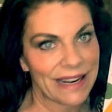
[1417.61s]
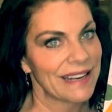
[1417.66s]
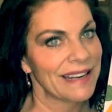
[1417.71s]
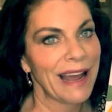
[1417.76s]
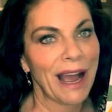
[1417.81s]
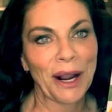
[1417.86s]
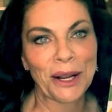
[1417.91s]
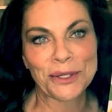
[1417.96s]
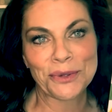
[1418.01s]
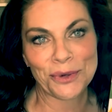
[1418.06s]

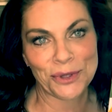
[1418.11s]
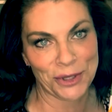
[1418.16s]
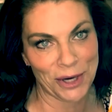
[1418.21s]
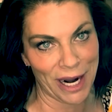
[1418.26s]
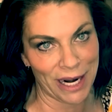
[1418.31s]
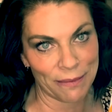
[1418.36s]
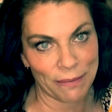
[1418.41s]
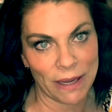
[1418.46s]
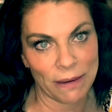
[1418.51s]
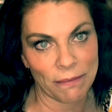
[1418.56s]
Not because we're trying
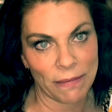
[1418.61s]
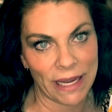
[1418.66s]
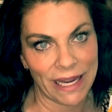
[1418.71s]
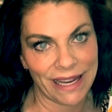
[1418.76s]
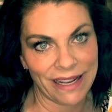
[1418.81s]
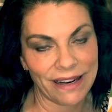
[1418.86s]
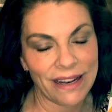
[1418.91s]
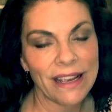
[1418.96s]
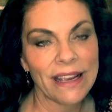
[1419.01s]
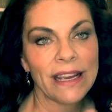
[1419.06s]
to be
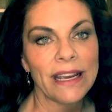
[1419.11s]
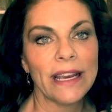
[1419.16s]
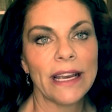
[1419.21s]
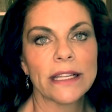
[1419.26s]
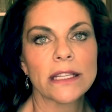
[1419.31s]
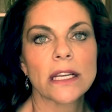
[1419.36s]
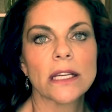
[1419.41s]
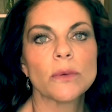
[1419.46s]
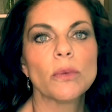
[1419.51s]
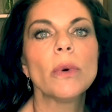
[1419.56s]
mean, it's
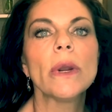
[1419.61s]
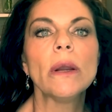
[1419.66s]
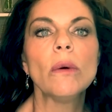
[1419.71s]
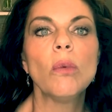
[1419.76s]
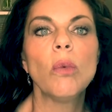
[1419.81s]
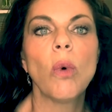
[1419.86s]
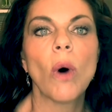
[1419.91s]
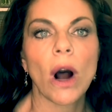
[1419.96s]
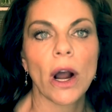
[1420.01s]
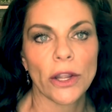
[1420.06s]
because we
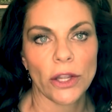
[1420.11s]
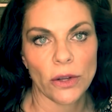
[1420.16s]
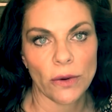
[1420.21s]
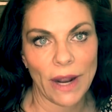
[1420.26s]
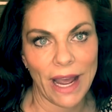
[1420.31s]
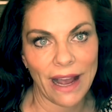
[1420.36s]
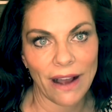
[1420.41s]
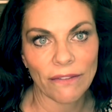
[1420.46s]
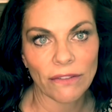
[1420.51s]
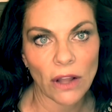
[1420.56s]
want you to
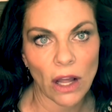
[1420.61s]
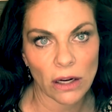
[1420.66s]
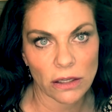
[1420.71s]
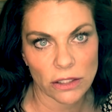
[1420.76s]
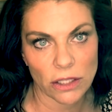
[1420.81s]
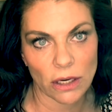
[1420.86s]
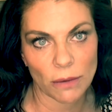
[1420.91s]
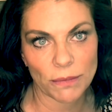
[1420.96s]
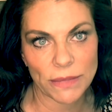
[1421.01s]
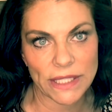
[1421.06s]
have
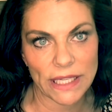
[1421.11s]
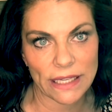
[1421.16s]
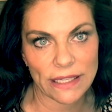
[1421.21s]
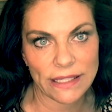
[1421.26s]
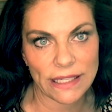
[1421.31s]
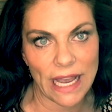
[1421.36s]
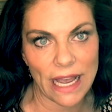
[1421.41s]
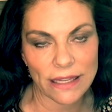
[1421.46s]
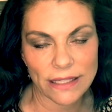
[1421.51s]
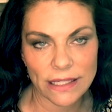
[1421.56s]
long-term
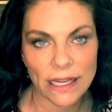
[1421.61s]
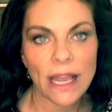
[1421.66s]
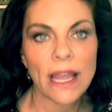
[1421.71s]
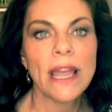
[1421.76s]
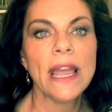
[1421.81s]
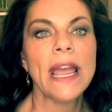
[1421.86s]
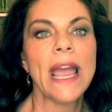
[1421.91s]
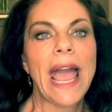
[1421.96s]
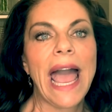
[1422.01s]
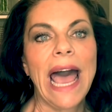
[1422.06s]
success,
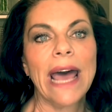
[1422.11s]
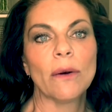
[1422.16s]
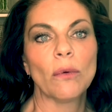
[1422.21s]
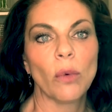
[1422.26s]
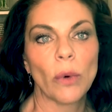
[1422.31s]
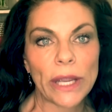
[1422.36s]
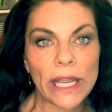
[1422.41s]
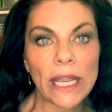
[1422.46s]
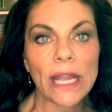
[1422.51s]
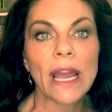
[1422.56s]
and
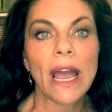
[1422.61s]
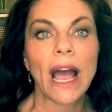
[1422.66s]
we